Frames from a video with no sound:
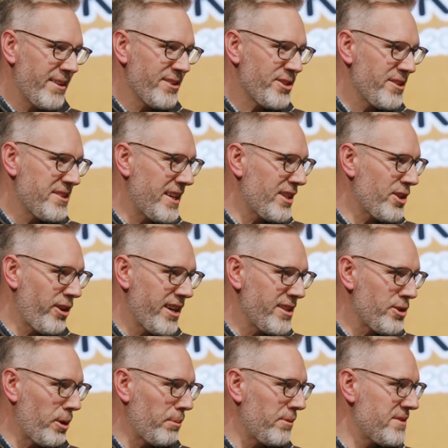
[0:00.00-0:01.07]
do such a great
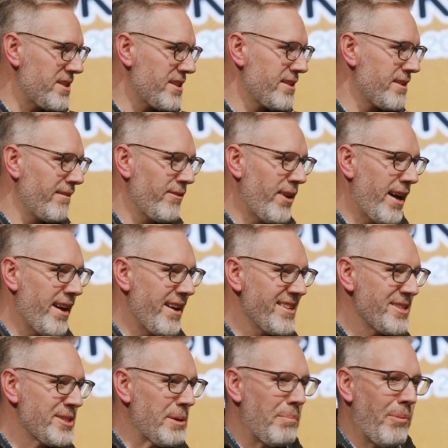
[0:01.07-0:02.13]
job of just
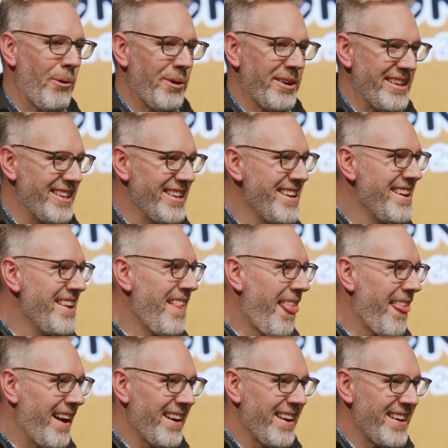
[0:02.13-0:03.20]
supporting
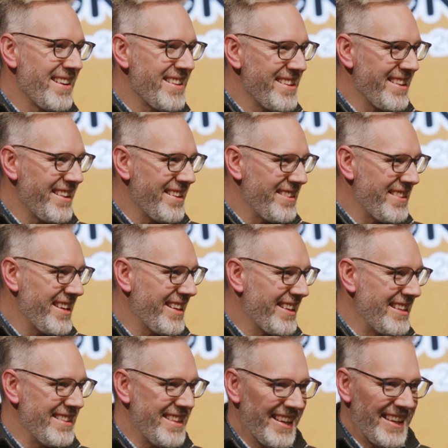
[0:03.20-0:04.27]

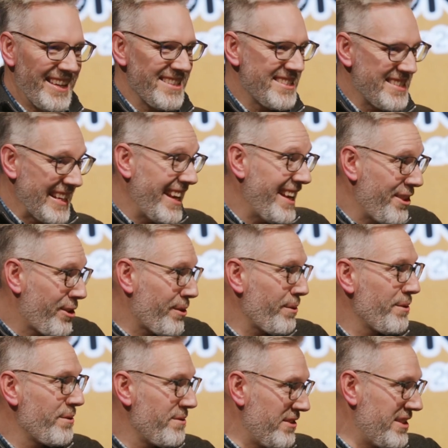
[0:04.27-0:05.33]
their kids to get
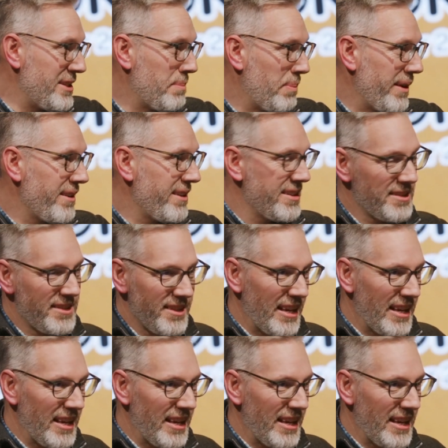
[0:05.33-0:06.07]
through this period,